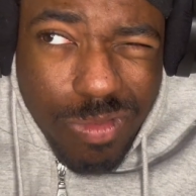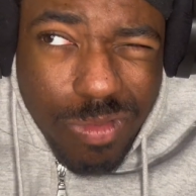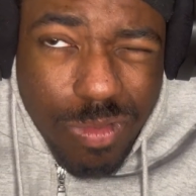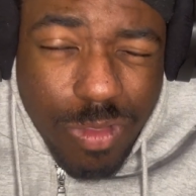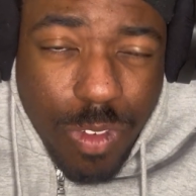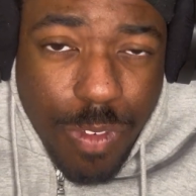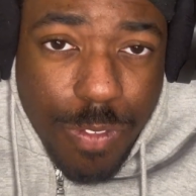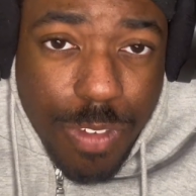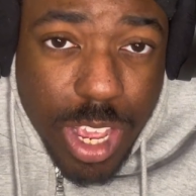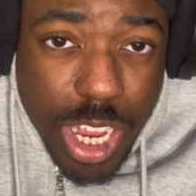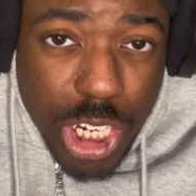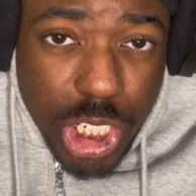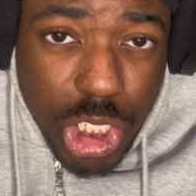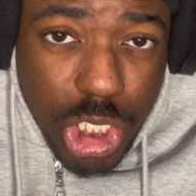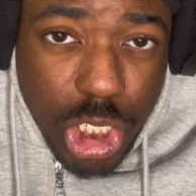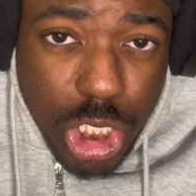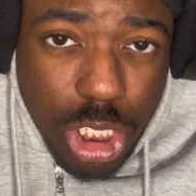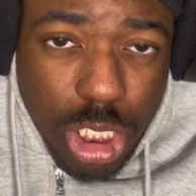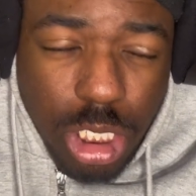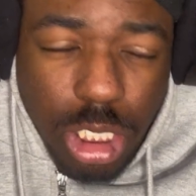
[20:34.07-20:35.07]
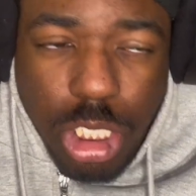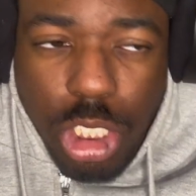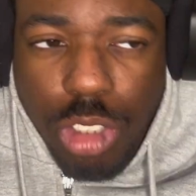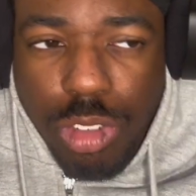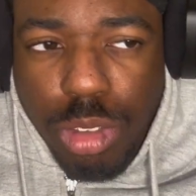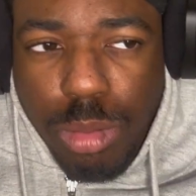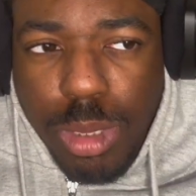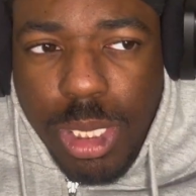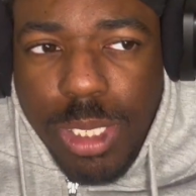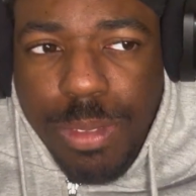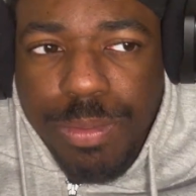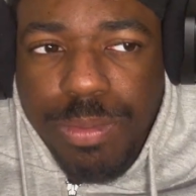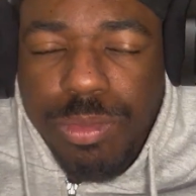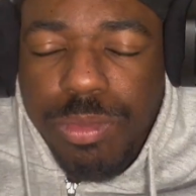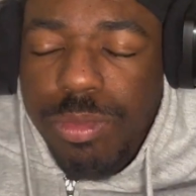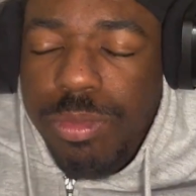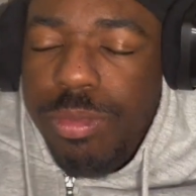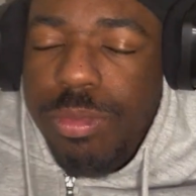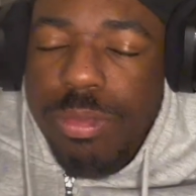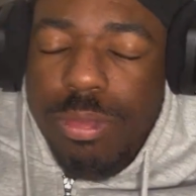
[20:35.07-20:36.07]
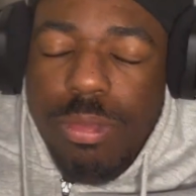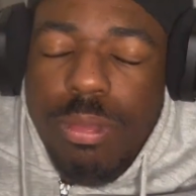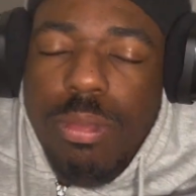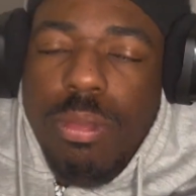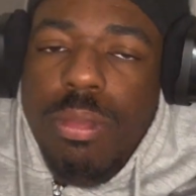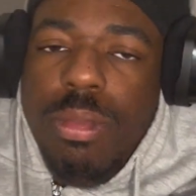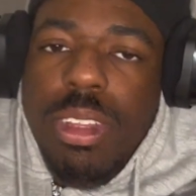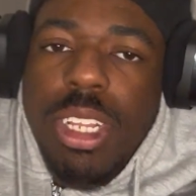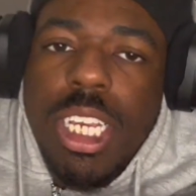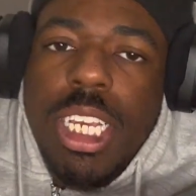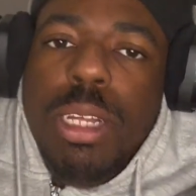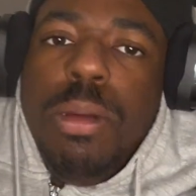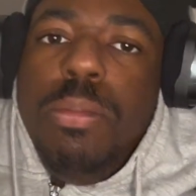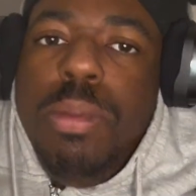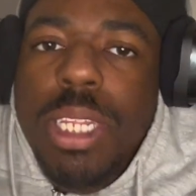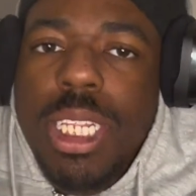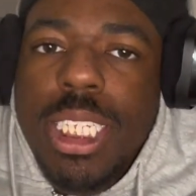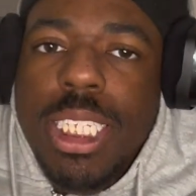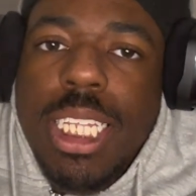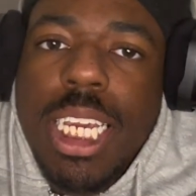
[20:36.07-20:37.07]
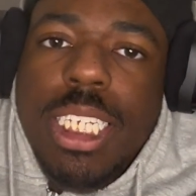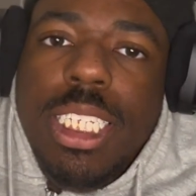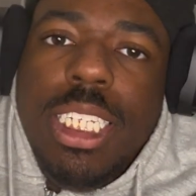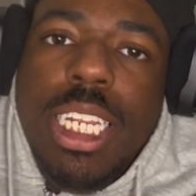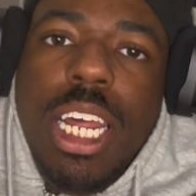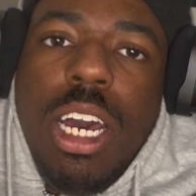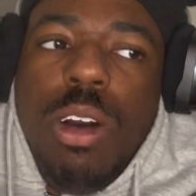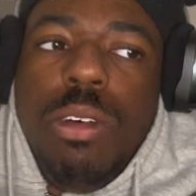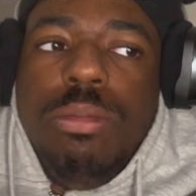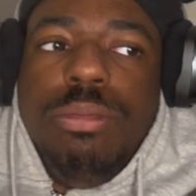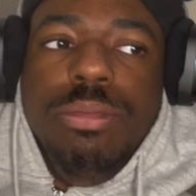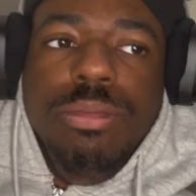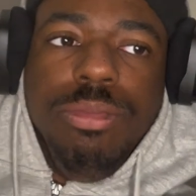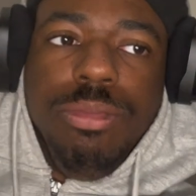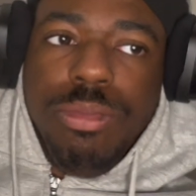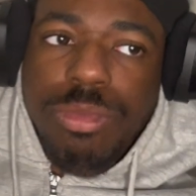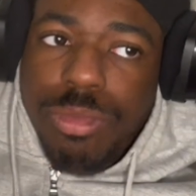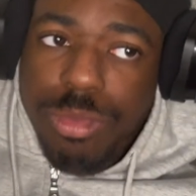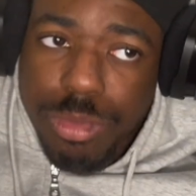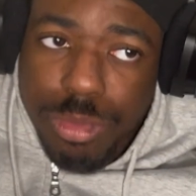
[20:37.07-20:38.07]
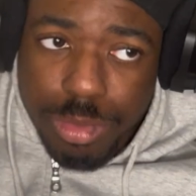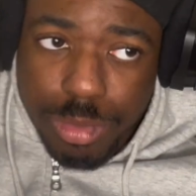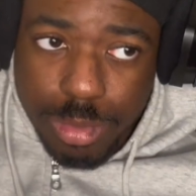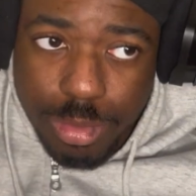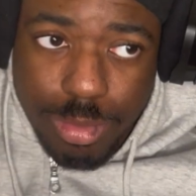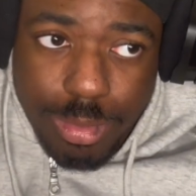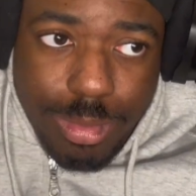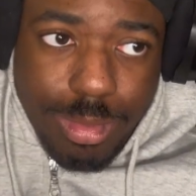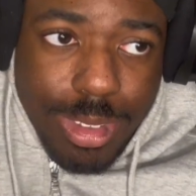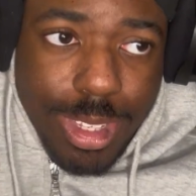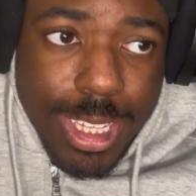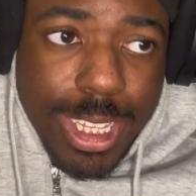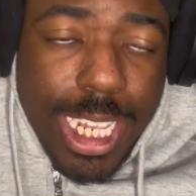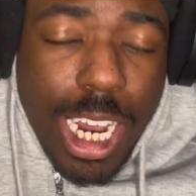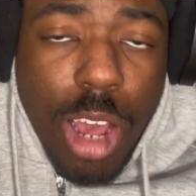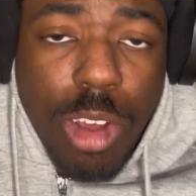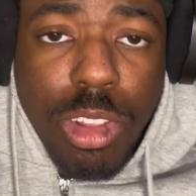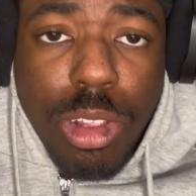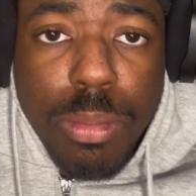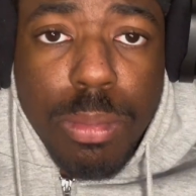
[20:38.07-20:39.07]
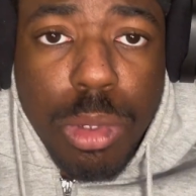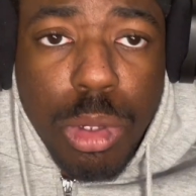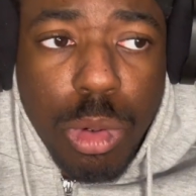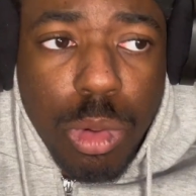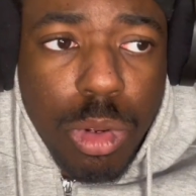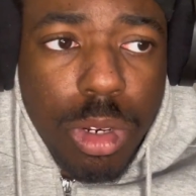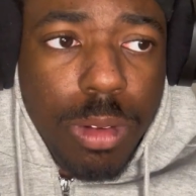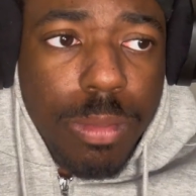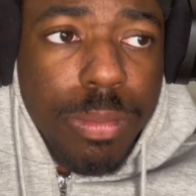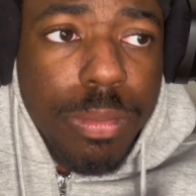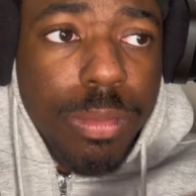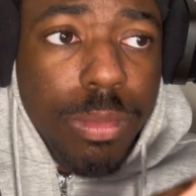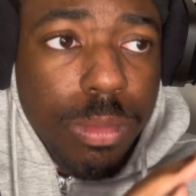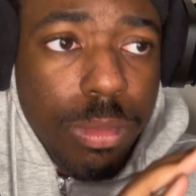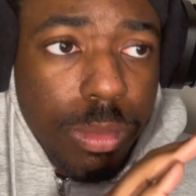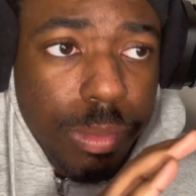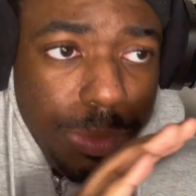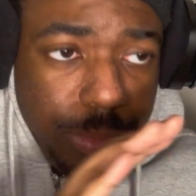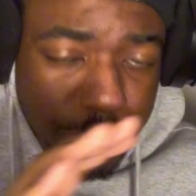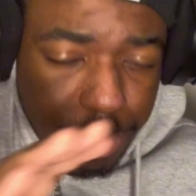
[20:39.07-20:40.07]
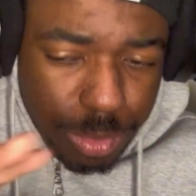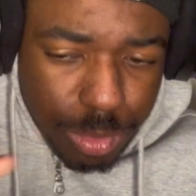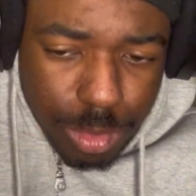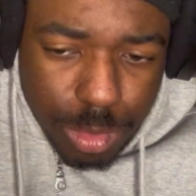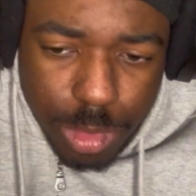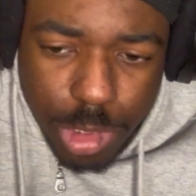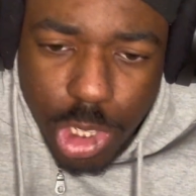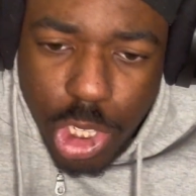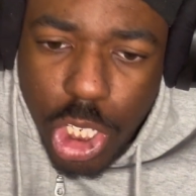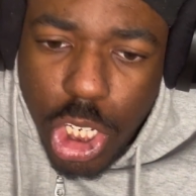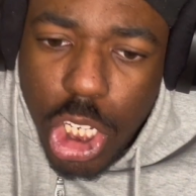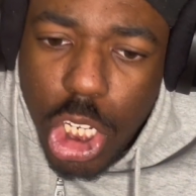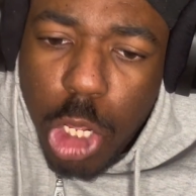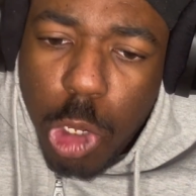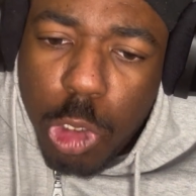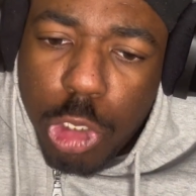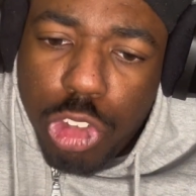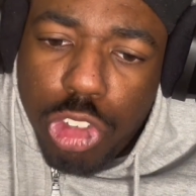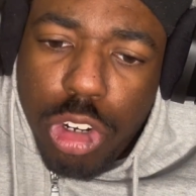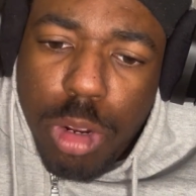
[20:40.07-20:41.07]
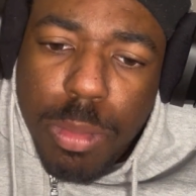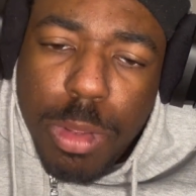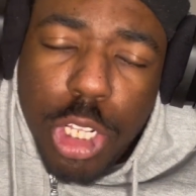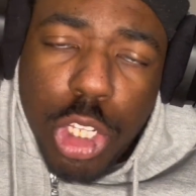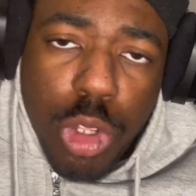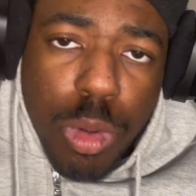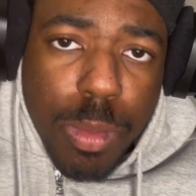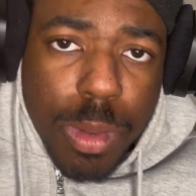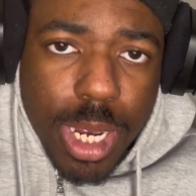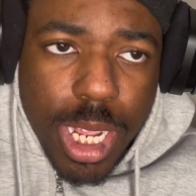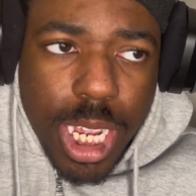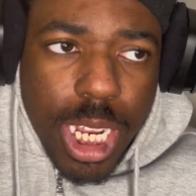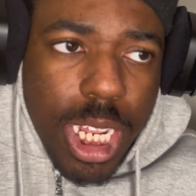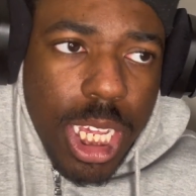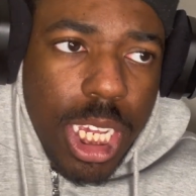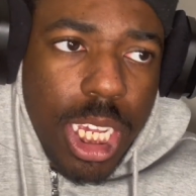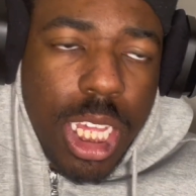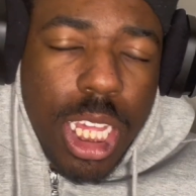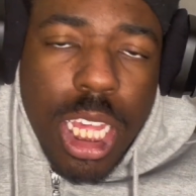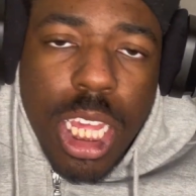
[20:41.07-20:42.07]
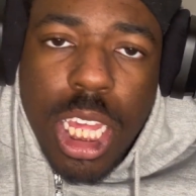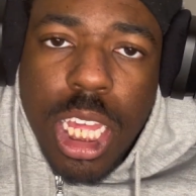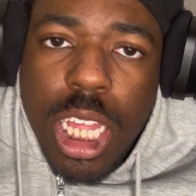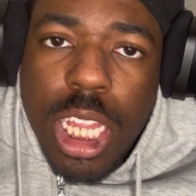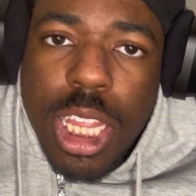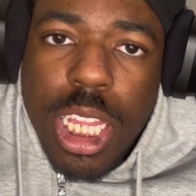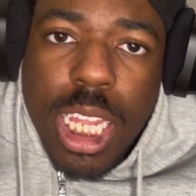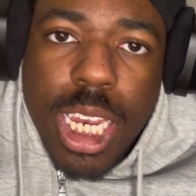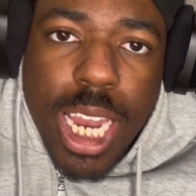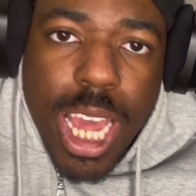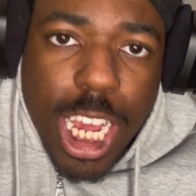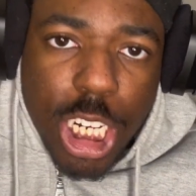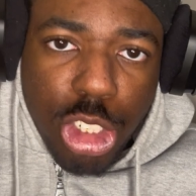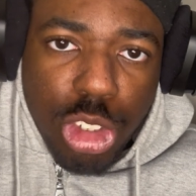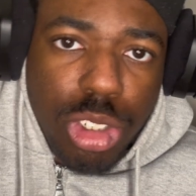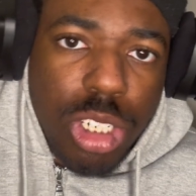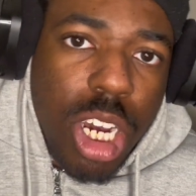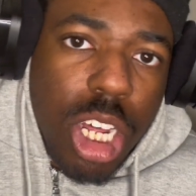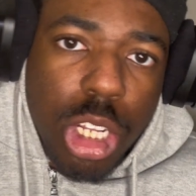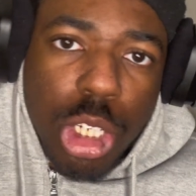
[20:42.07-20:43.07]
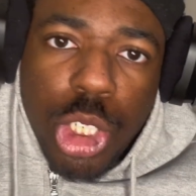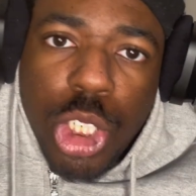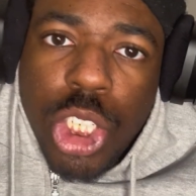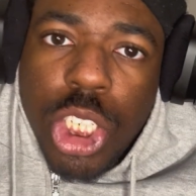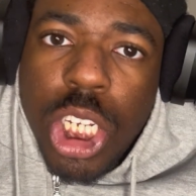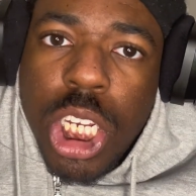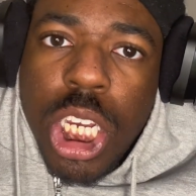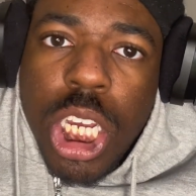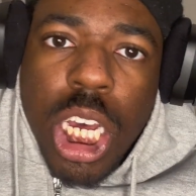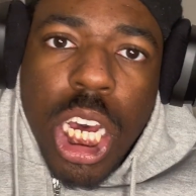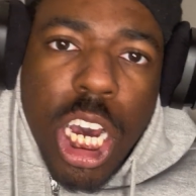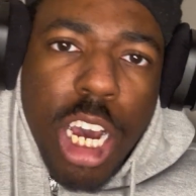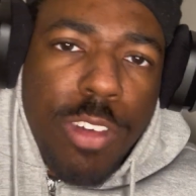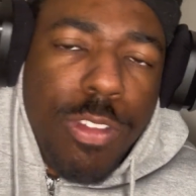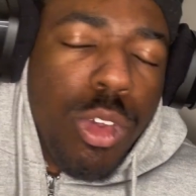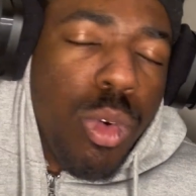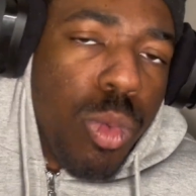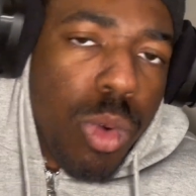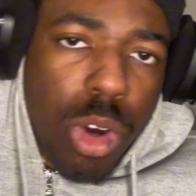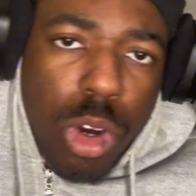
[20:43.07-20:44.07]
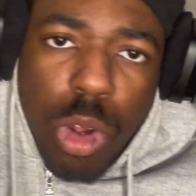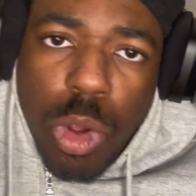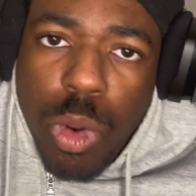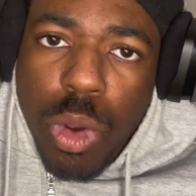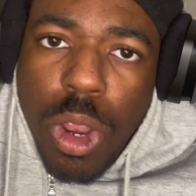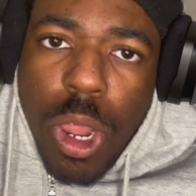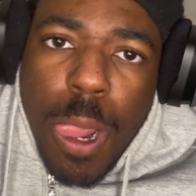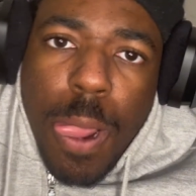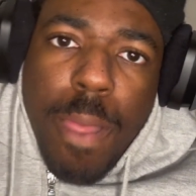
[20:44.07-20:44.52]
fish. You feel me? Completely takes it out. Now the moon goes from illuminating the natural colors of the world